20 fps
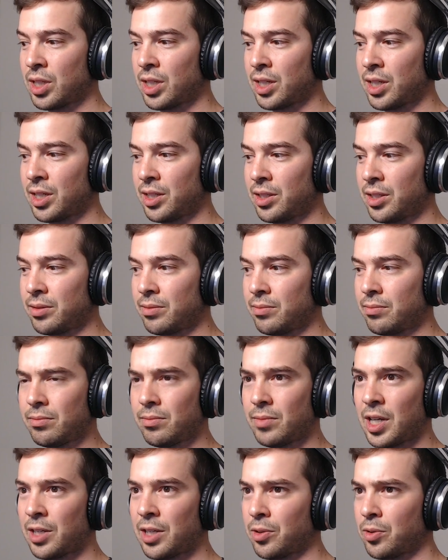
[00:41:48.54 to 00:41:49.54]
uh,
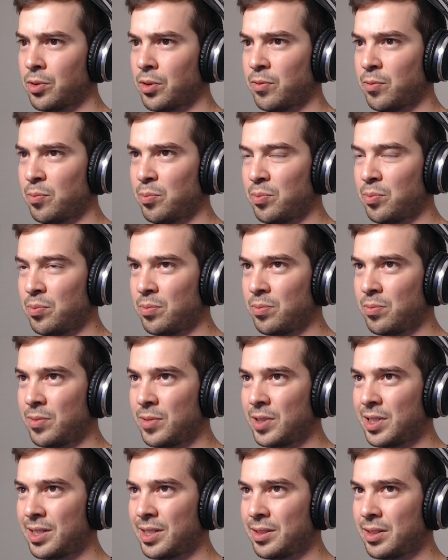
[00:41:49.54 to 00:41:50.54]
I don't know if
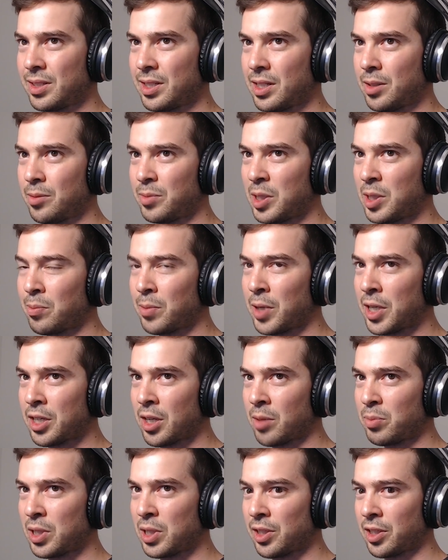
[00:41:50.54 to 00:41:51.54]
I mean it might
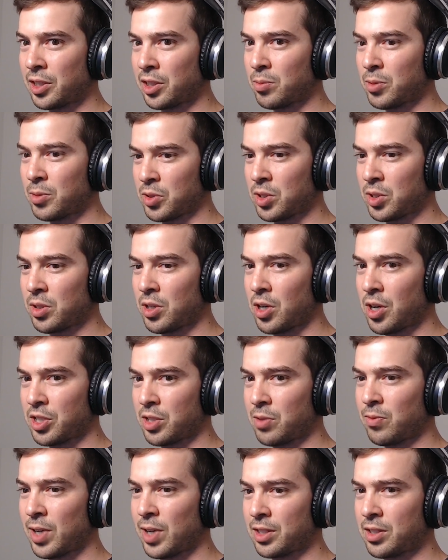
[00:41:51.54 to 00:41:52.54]
not be like the most
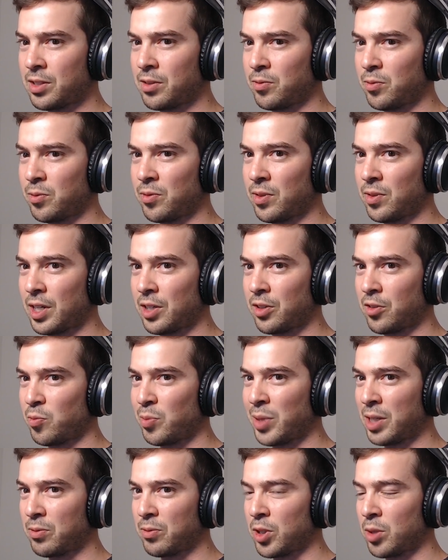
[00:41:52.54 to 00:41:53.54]
cost effective I don't know
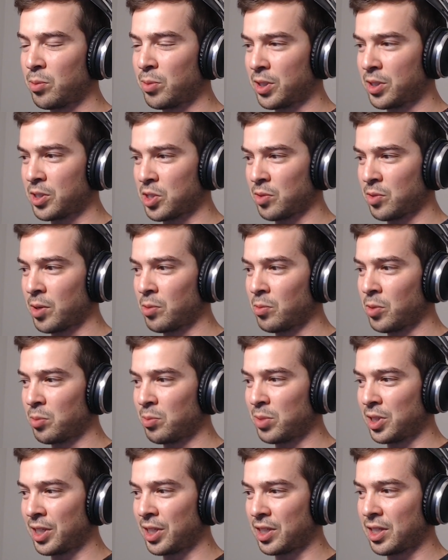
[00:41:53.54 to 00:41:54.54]
if bang for your buck is the right
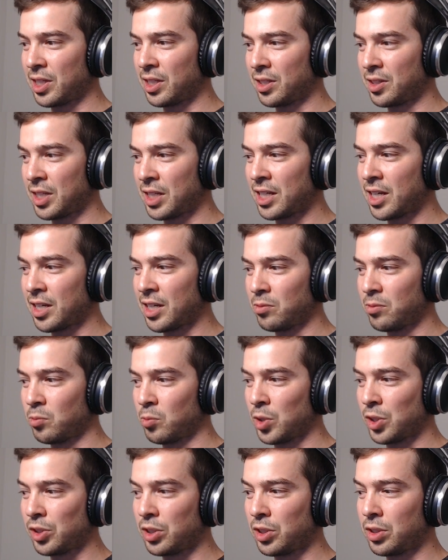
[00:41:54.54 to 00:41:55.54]
word but like they they get
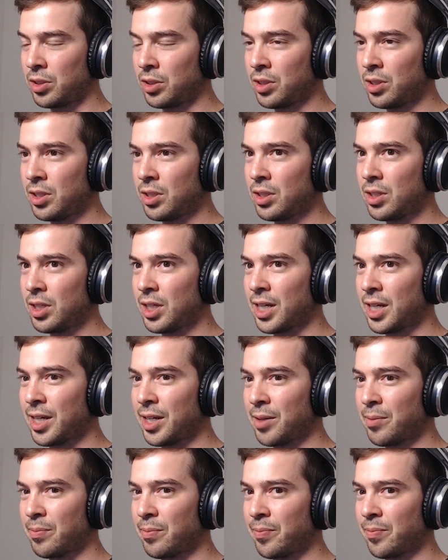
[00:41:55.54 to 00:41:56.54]
really
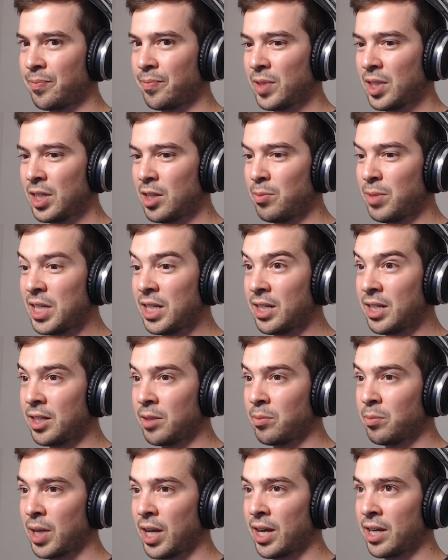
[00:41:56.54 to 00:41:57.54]
um, immediate
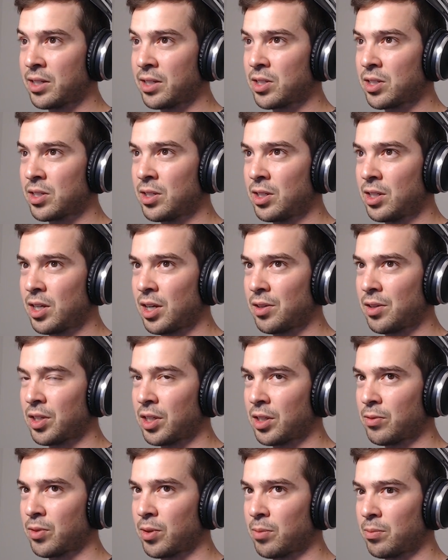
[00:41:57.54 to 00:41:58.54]
impact, I
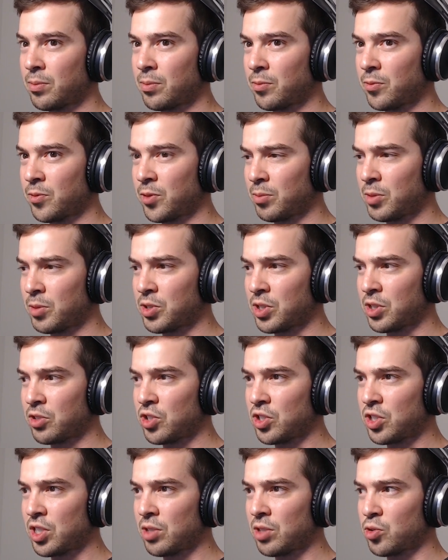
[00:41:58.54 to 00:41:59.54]
think, from from using
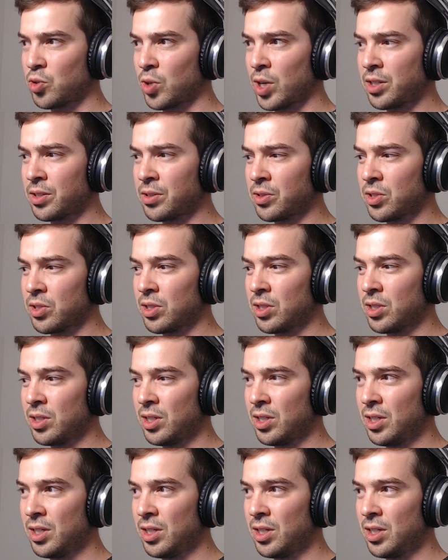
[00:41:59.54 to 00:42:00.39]
GTO trainers.